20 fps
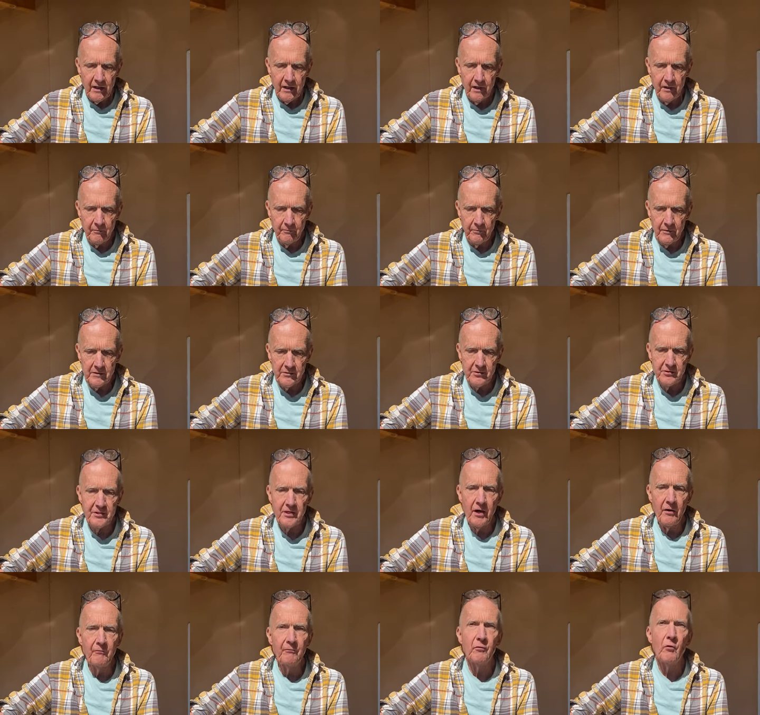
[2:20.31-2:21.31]
if it's
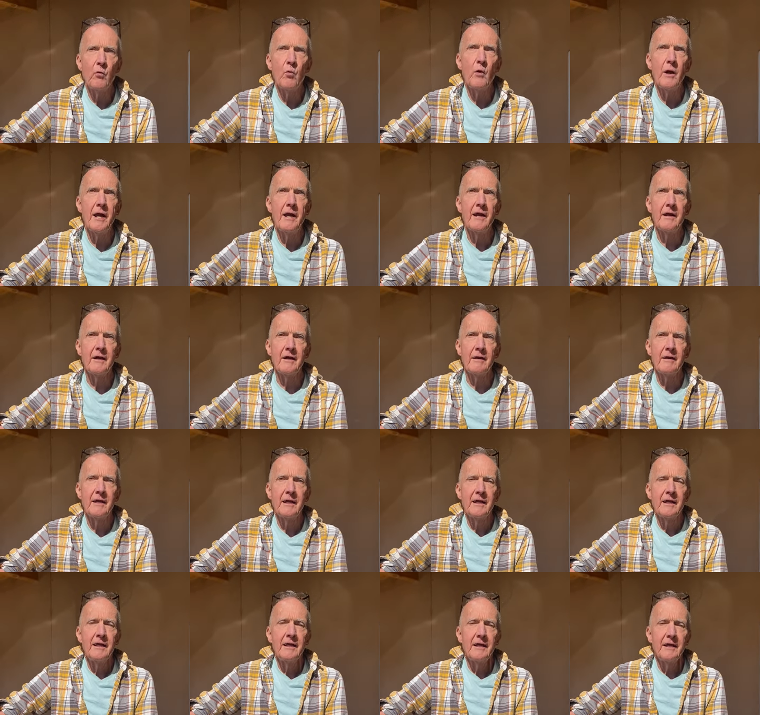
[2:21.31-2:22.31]
self-aware,
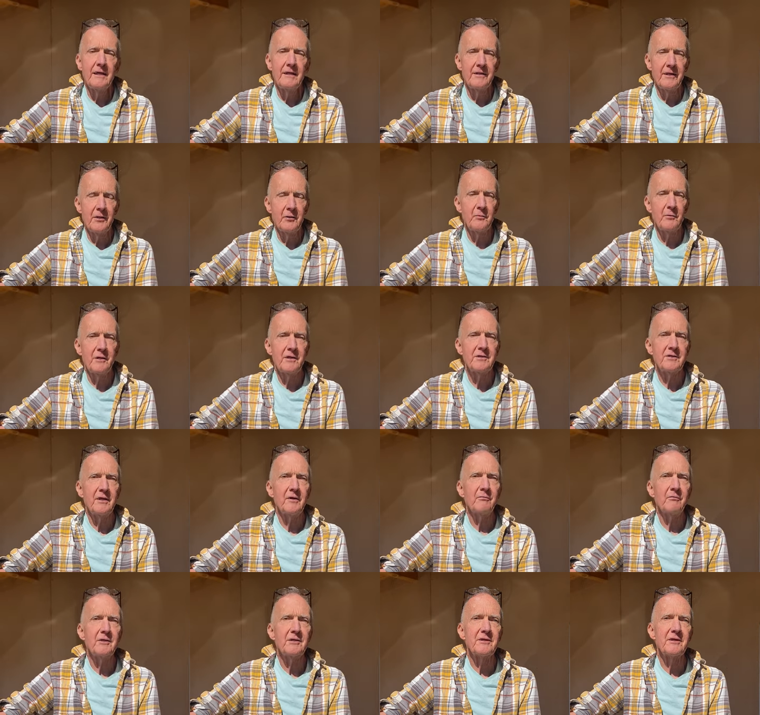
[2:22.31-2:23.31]
in other words,
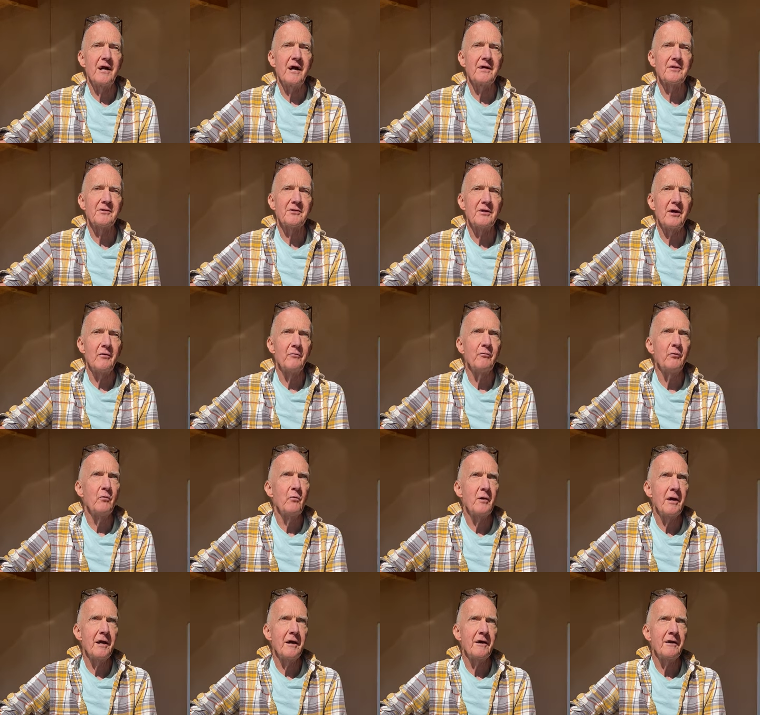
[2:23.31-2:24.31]
if it's not
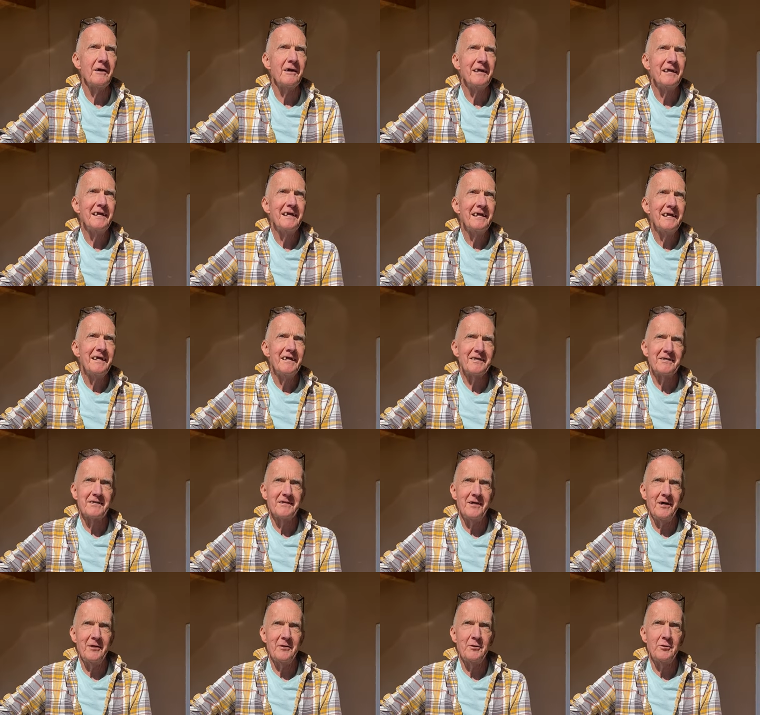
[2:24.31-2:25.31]
self-aware, it's
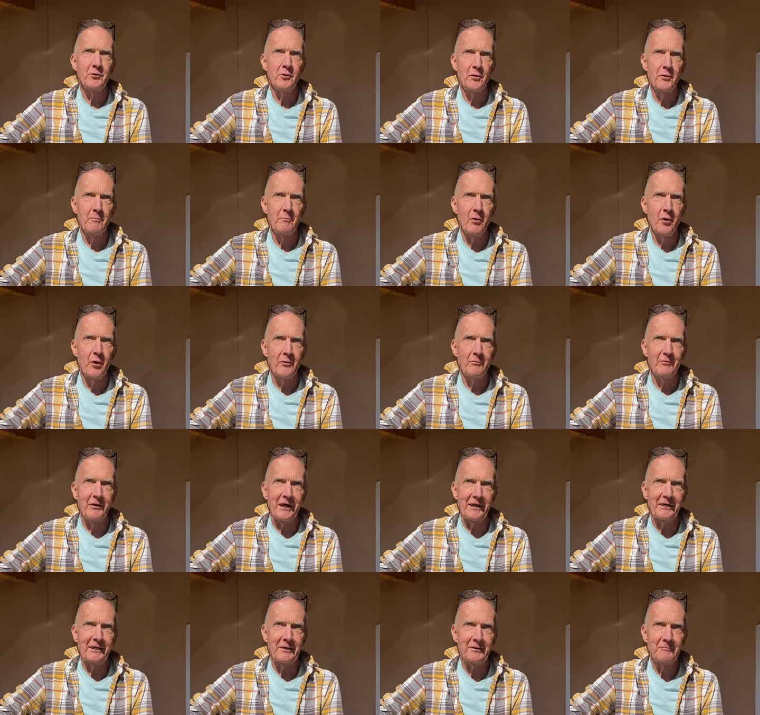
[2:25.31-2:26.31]
not neuromorphic.
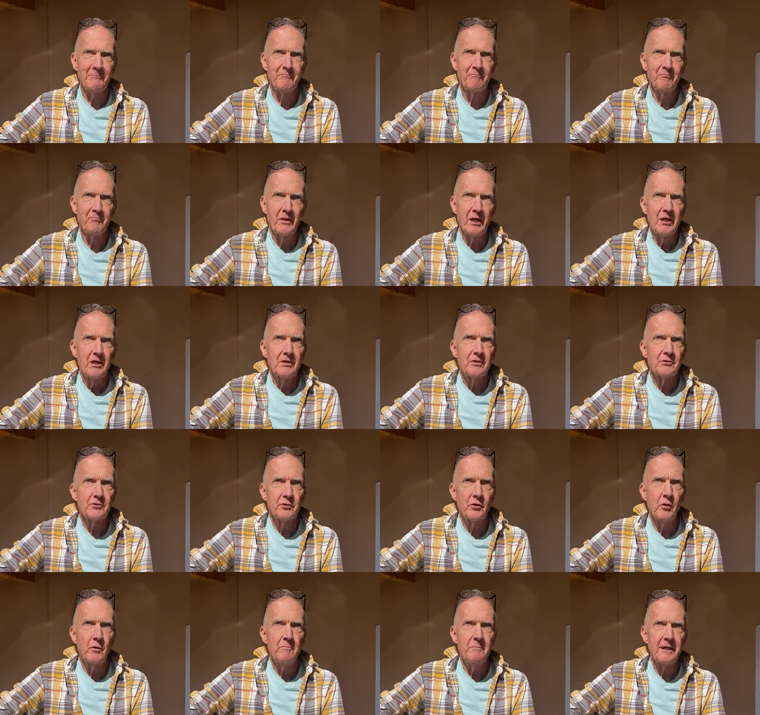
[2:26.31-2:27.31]

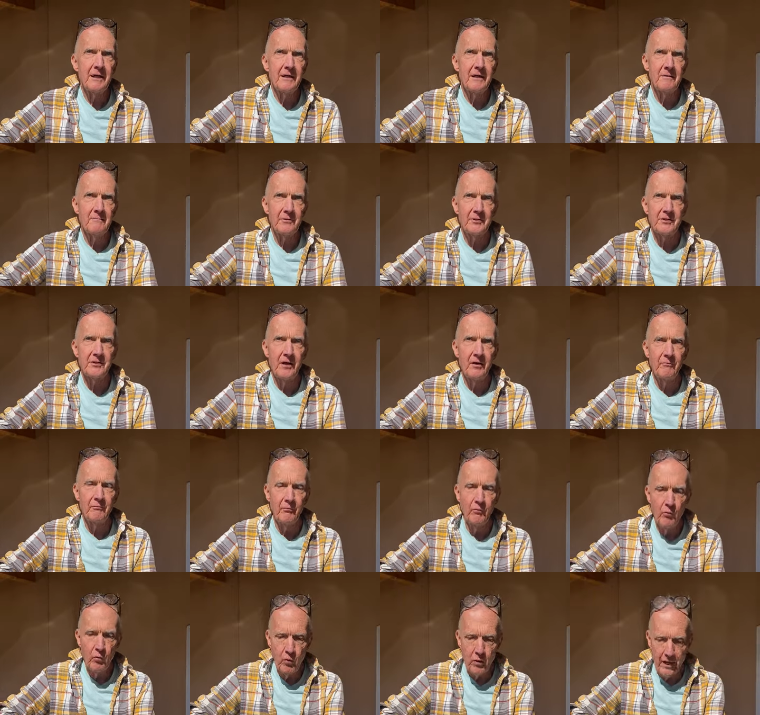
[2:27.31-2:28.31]
So it becomes
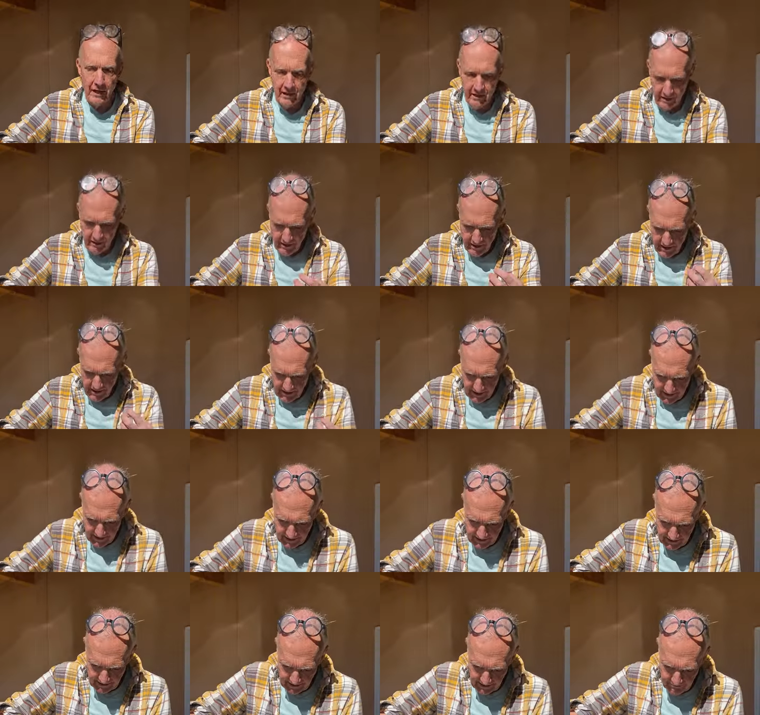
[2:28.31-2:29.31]
self-aware,
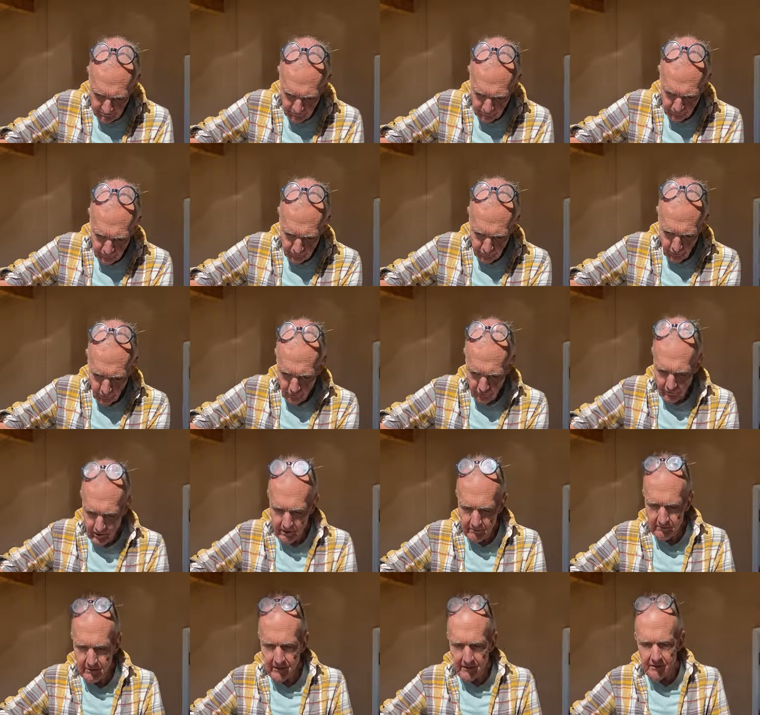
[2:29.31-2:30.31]
and I
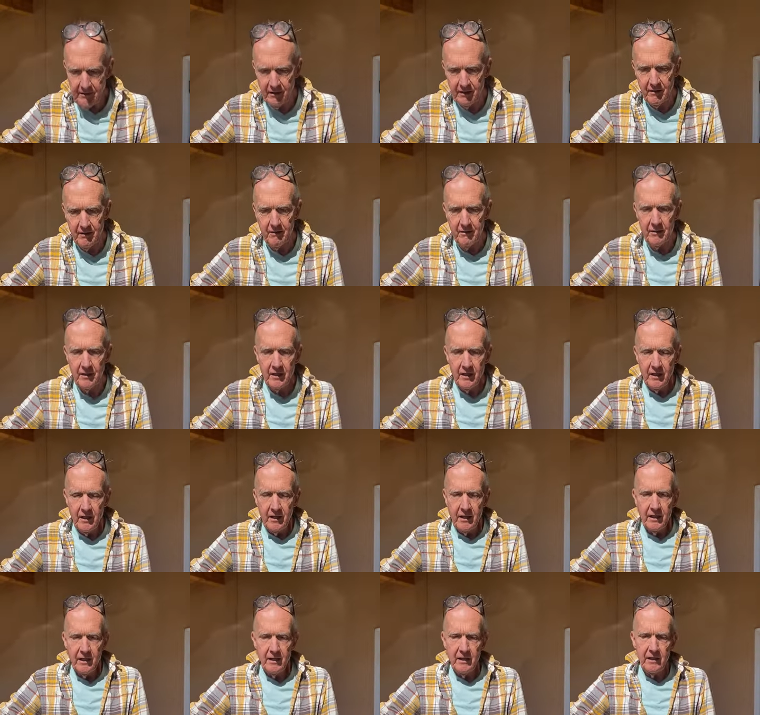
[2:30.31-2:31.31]
programmed in here
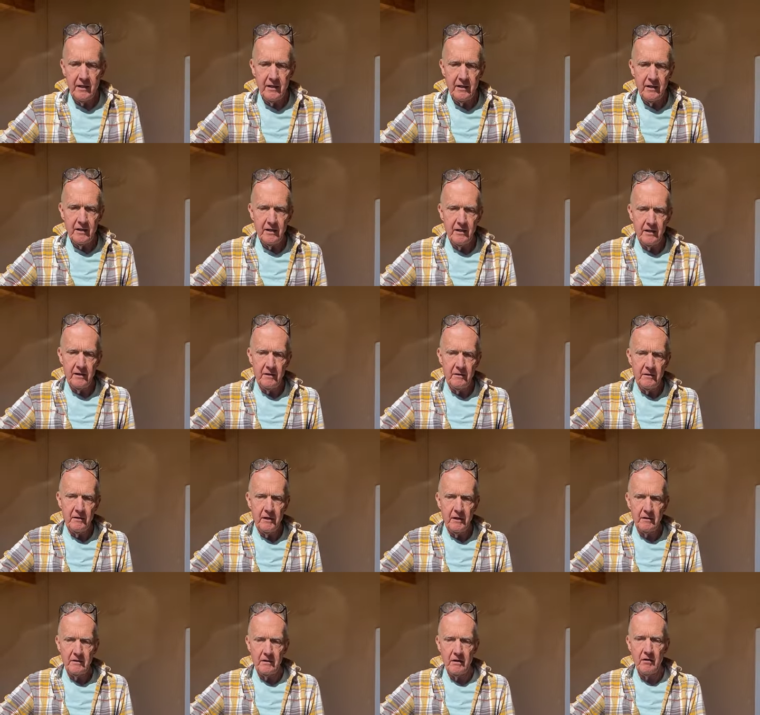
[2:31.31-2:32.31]

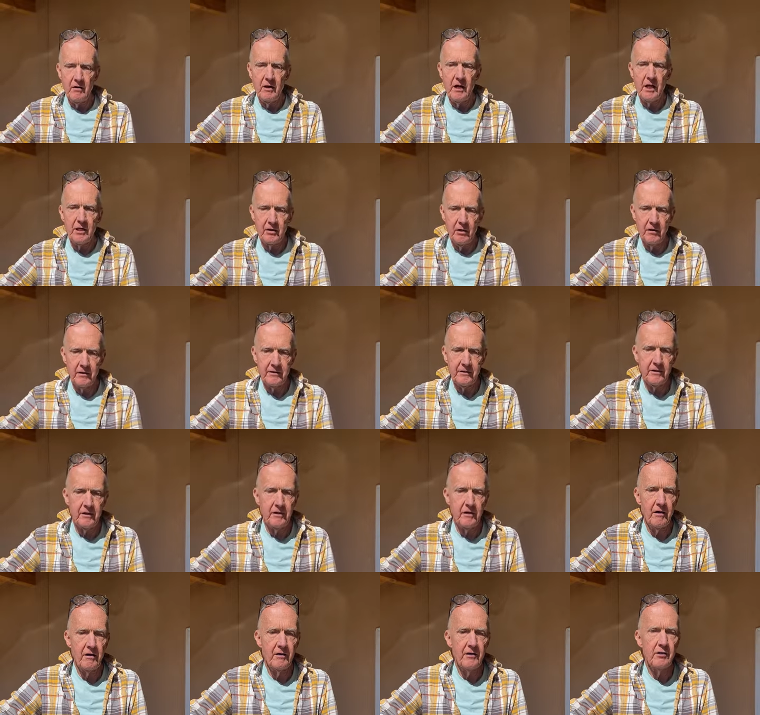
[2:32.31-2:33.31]
I call it the
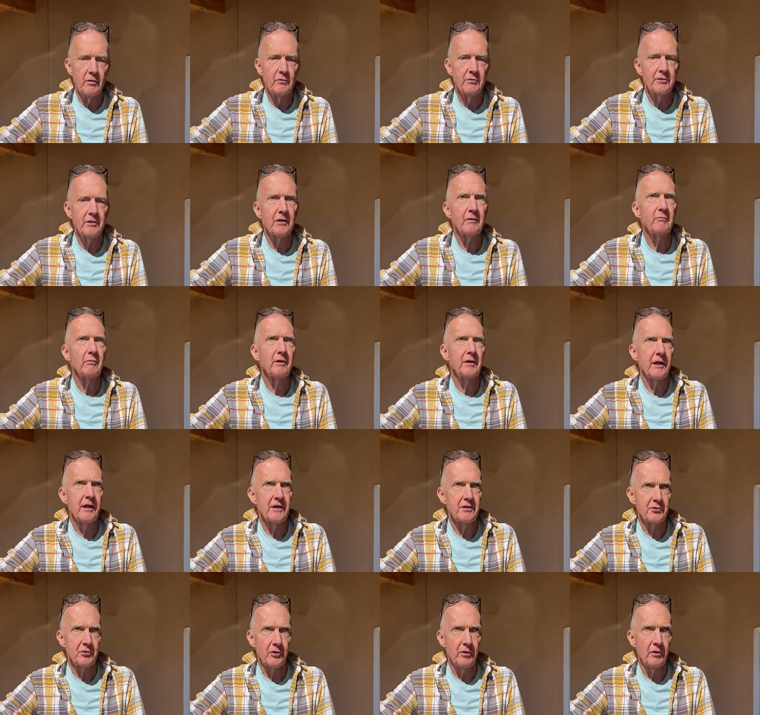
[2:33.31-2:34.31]

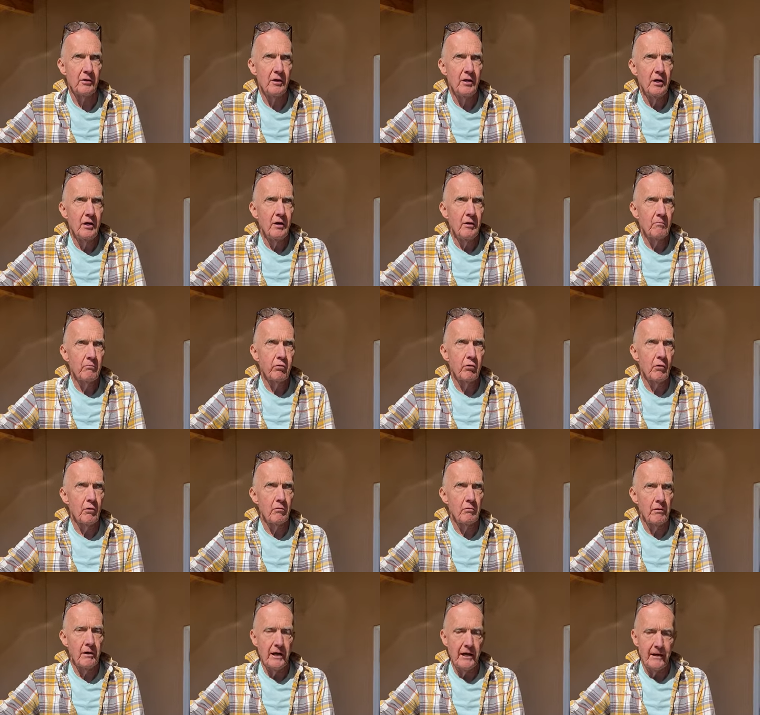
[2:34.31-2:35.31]
cardiosynchronizer
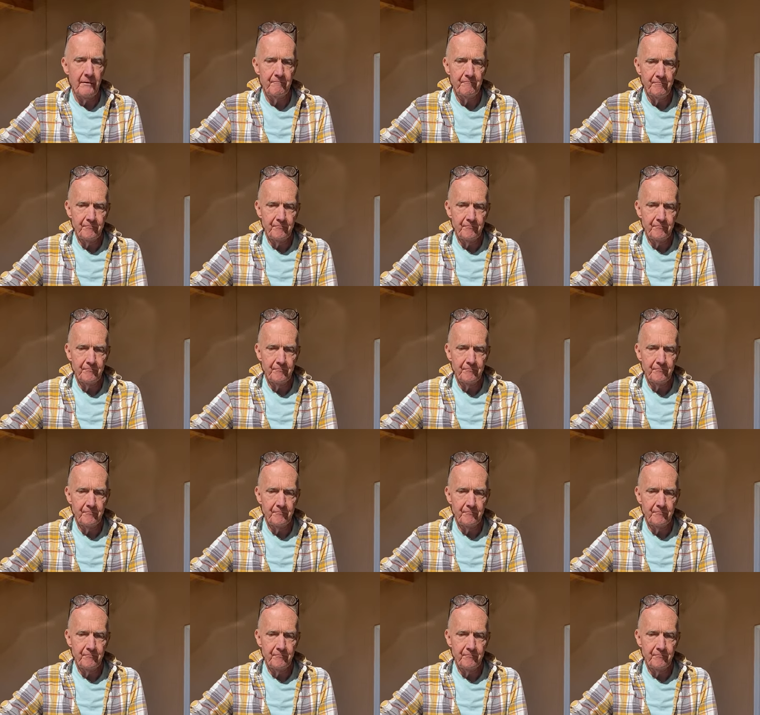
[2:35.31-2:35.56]
program,